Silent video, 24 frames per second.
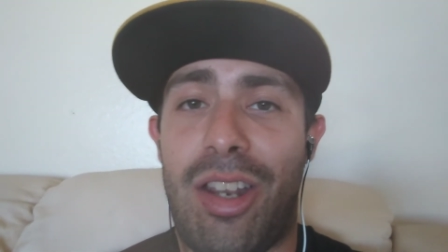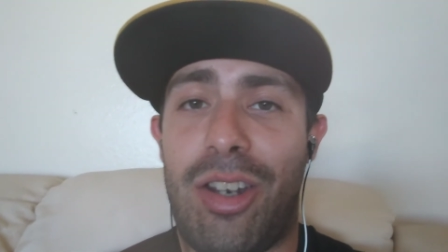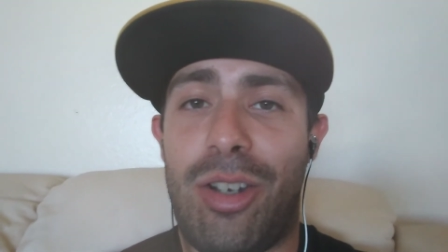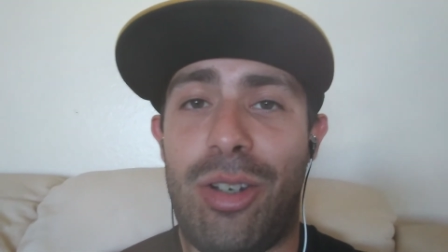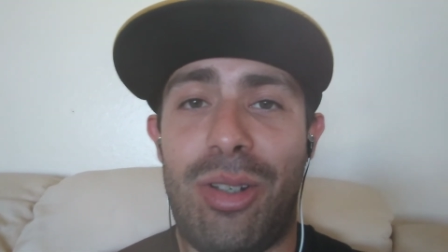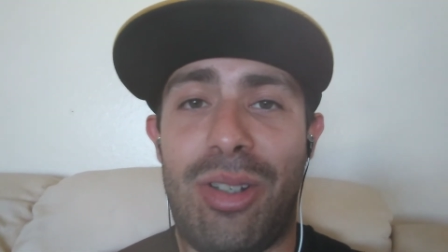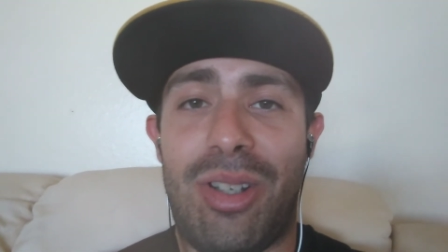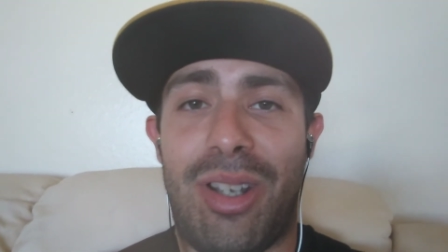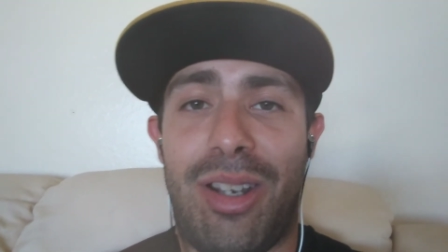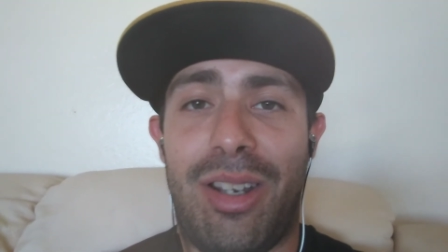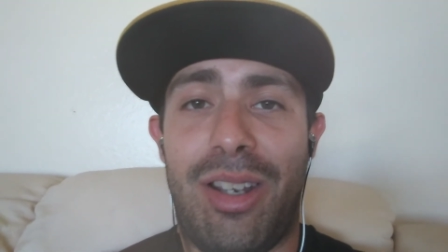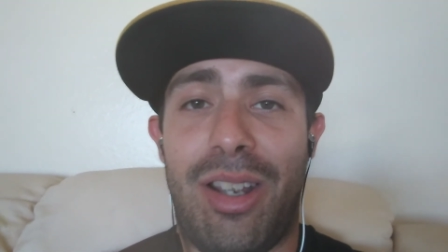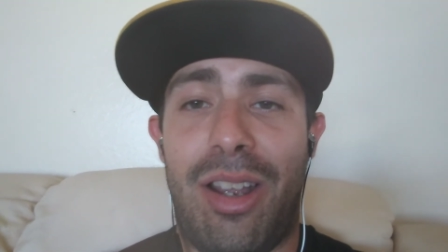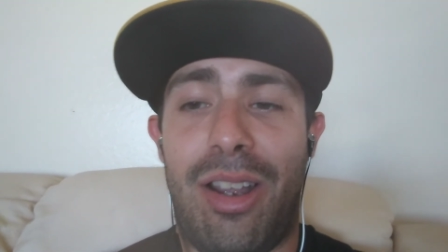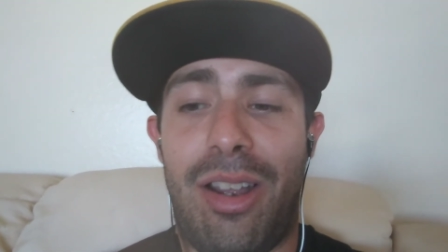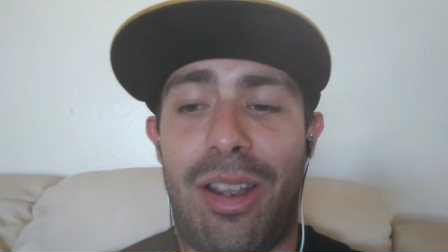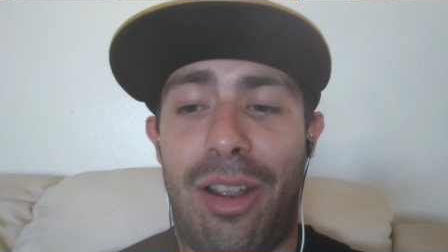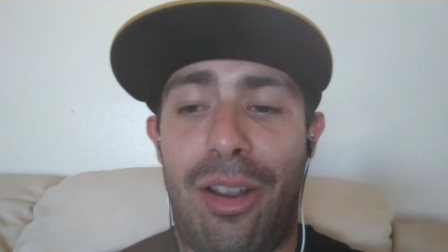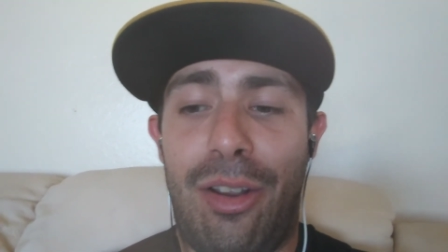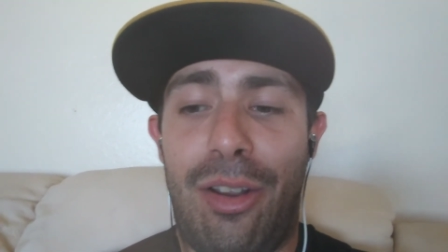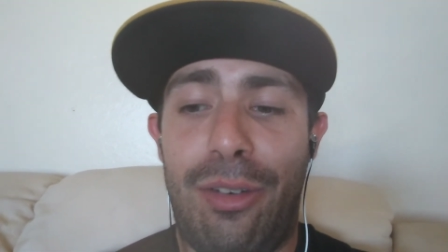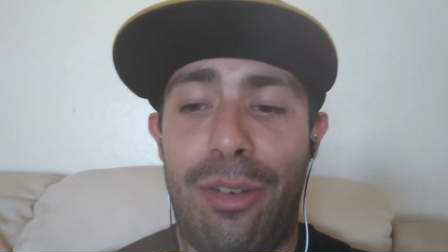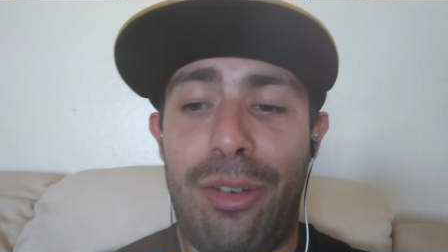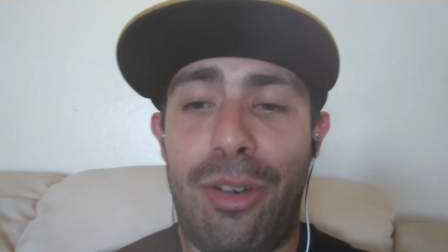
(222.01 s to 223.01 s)
She's like,
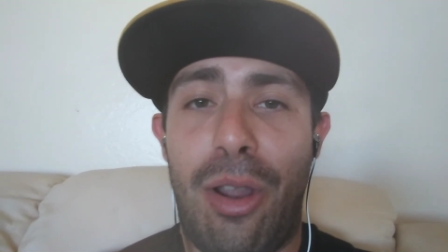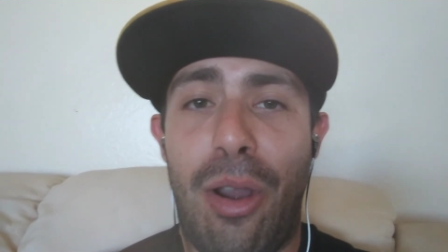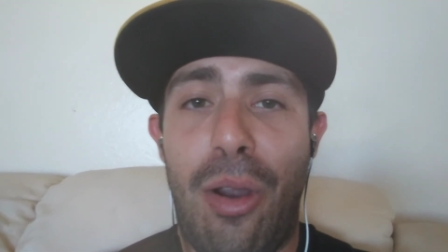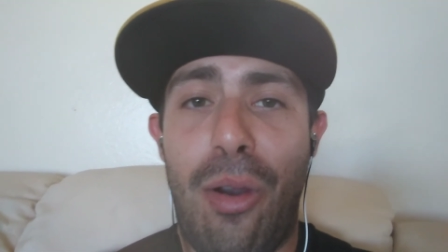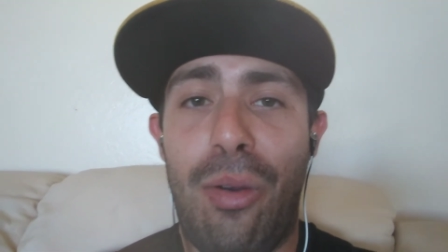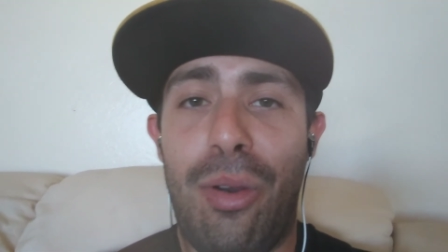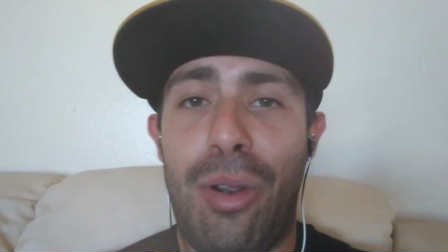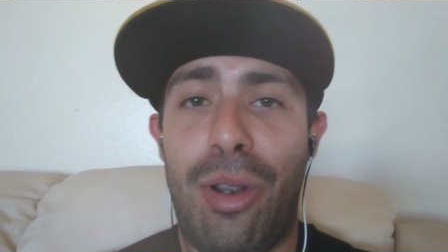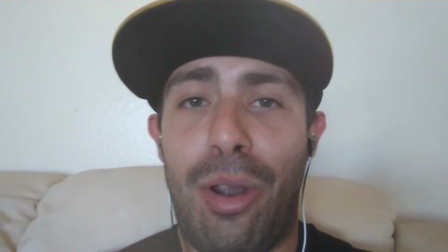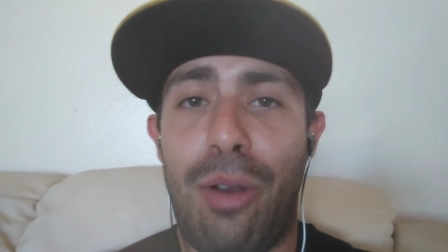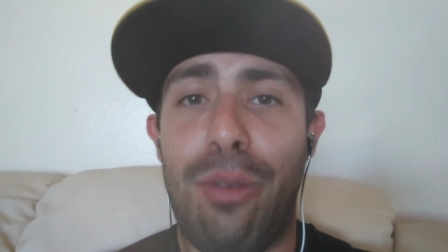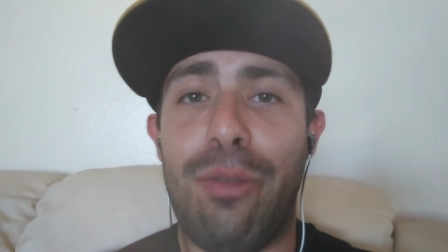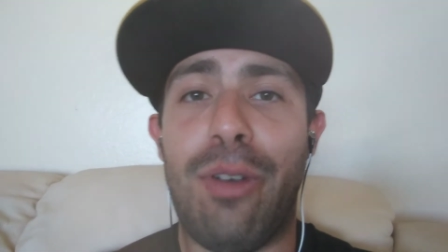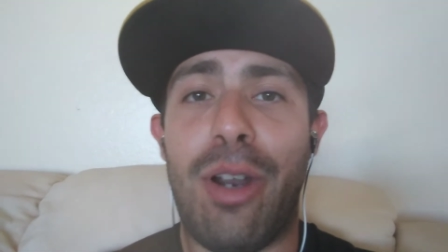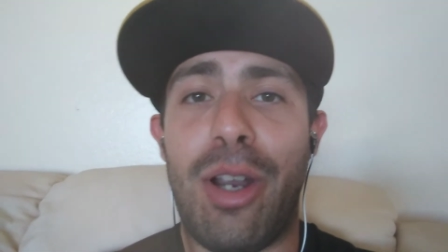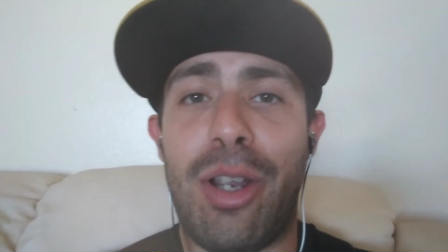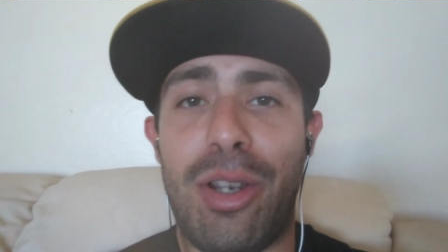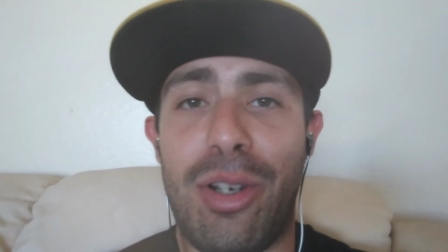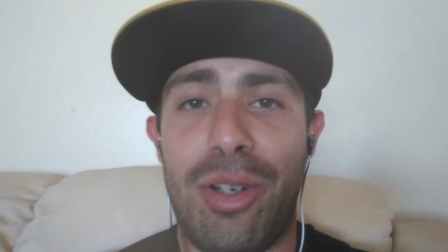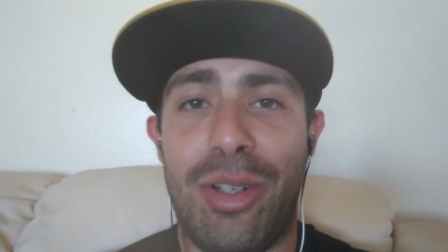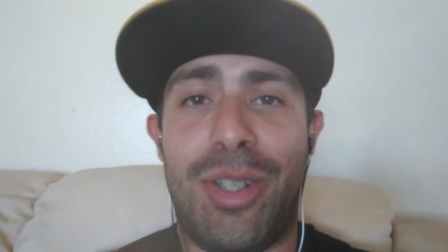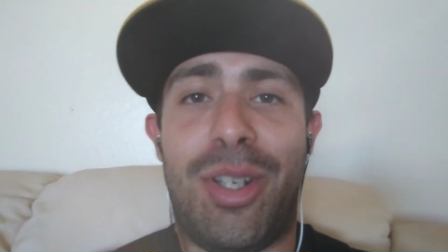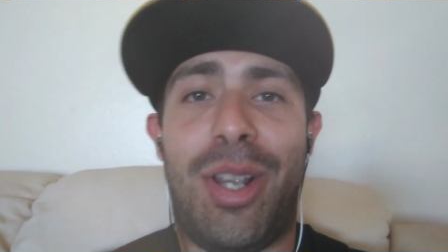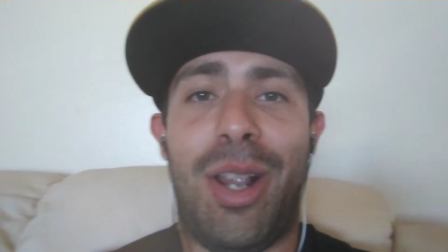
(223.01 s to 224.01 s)
uh, no, go fuck
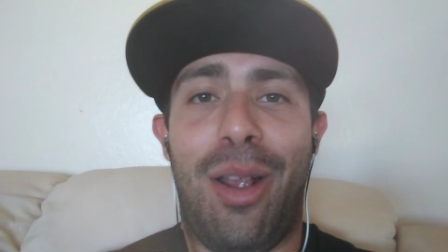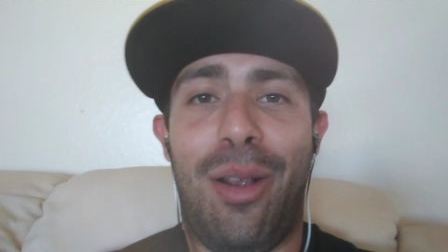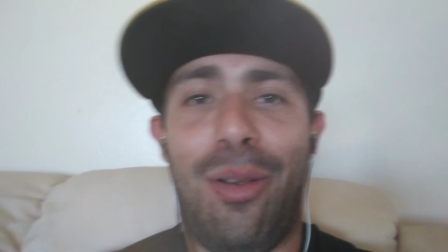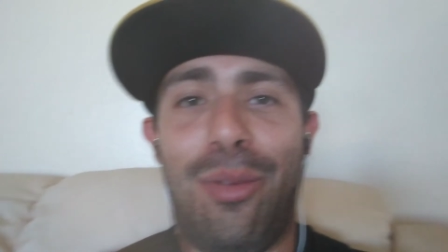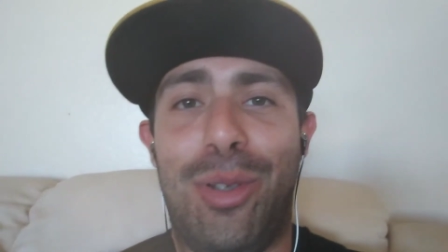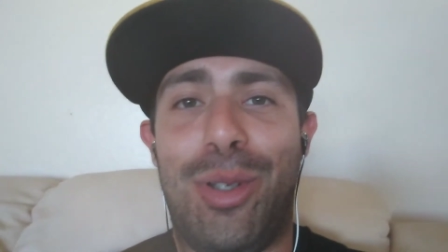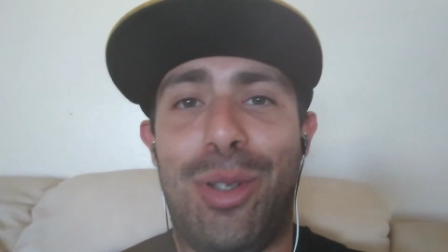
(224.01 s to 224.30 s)
yourselves,